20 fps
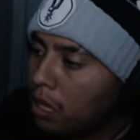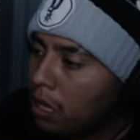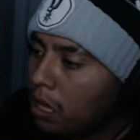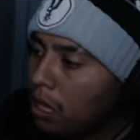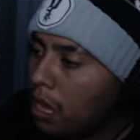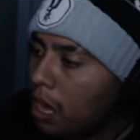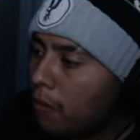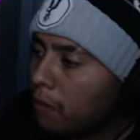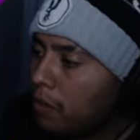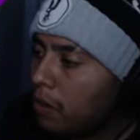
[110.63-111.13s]

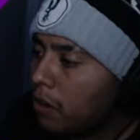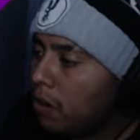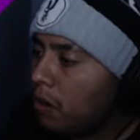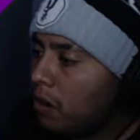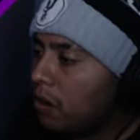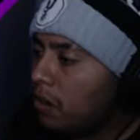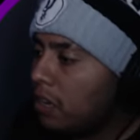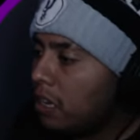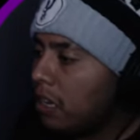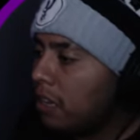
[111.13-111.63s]
Have you
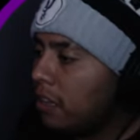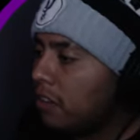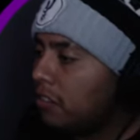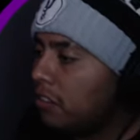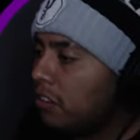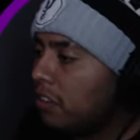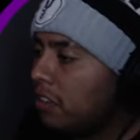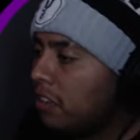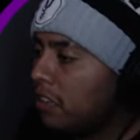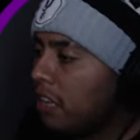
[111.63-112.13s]
heard that
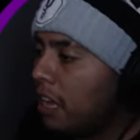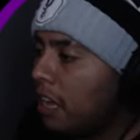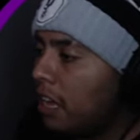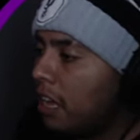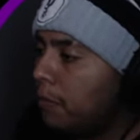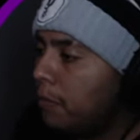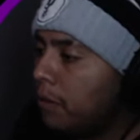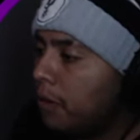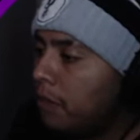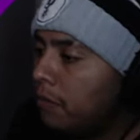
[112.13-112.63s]
incident that
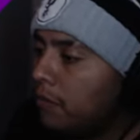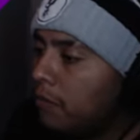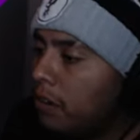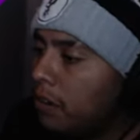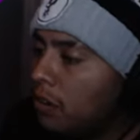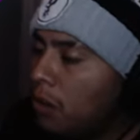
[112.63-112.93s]
happened at Fred?